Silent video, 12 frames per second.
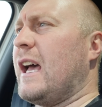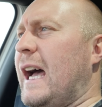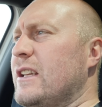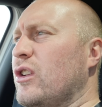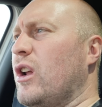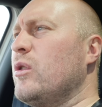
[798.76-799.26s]

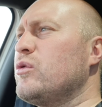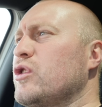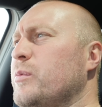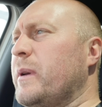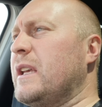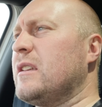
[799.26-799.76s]
I don't know,
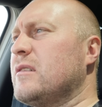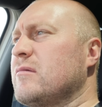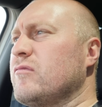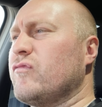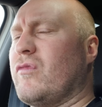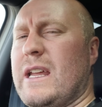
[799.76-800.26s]
just be
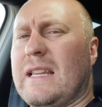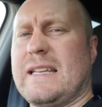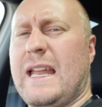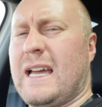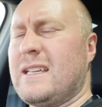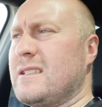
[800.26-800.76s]
really
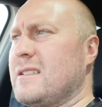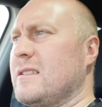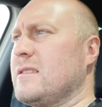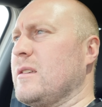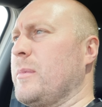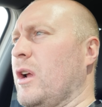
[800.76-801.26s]
nice,
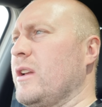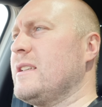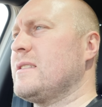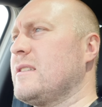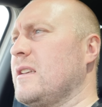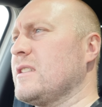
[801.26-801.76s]
to be
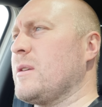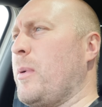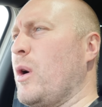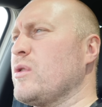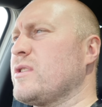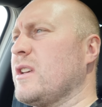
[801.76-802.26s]
honest, as
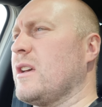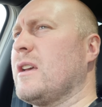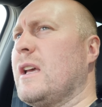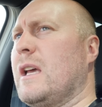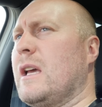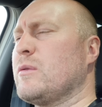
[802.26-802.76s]
opposed to,
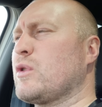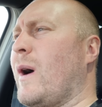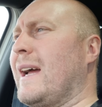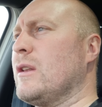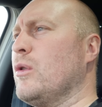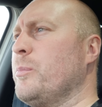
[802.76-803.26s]
it was
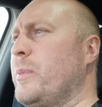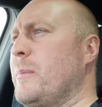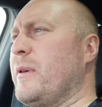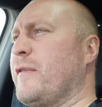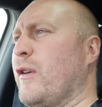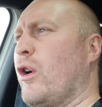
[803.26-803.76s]
quite lumpy
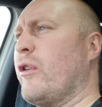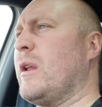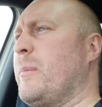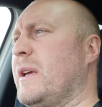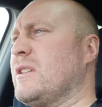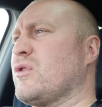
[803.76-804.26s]
before and
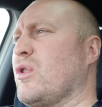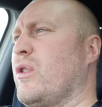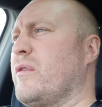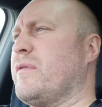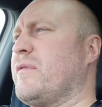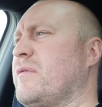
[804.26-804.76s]
a bit
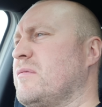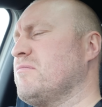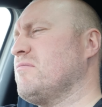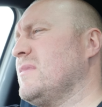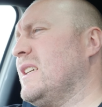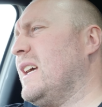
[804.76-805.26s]
sort of,
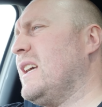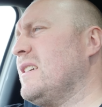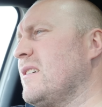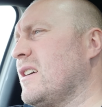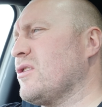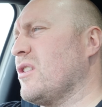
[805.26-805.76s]

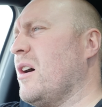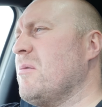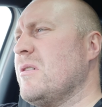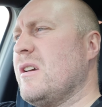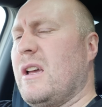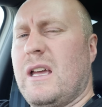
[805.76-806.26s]
yeah, I don't know.